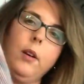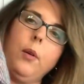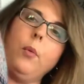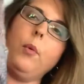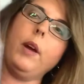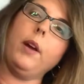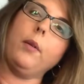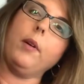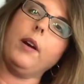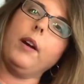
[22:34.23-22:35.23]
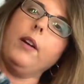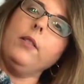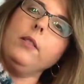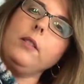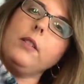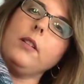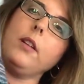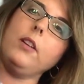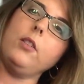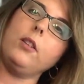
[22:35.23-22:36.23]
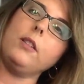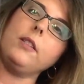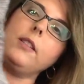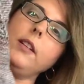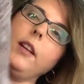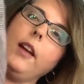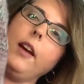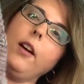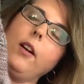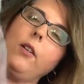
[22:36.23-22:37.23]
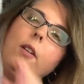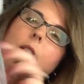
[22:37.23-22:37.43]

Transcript: way around. And you can see now